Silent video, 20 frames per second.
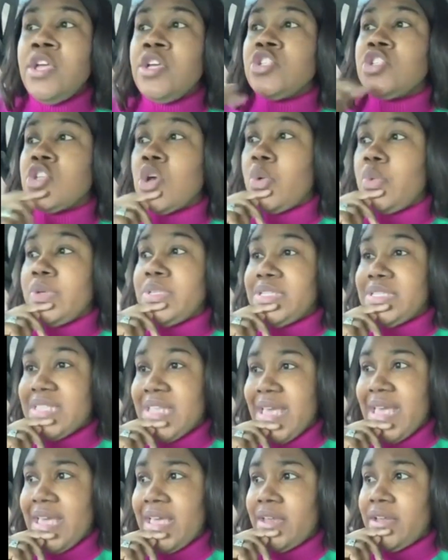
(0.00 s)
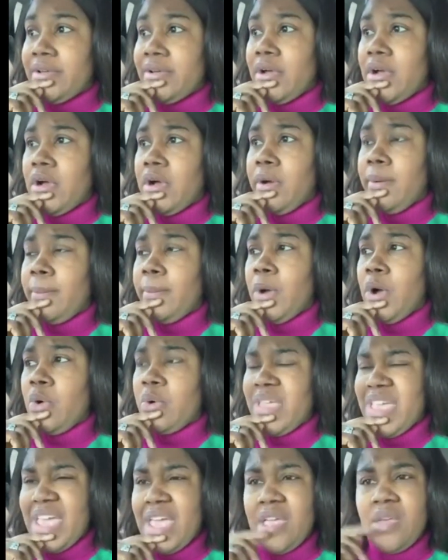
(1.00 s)
So we said,
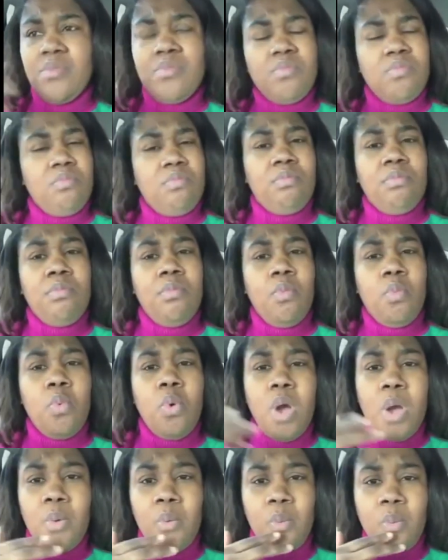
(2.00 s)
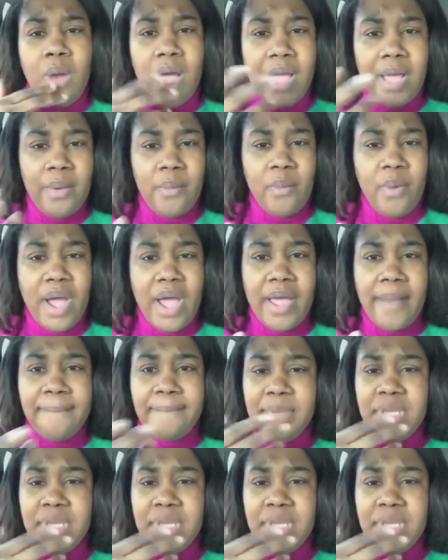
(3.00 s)
okay, why